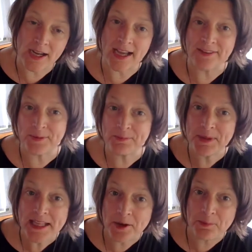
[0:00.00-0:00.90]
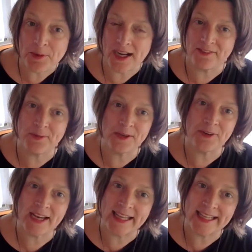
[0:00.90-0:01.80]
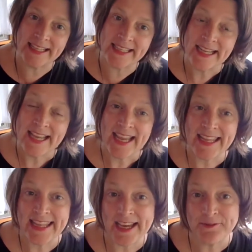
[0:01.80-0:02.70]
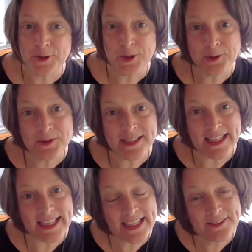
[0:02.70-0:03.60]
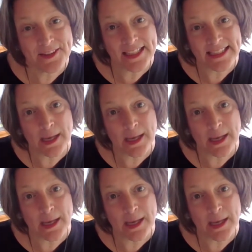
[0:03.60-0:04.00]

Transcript: I have a big notebook I've been writing in in the afternoons and evenings.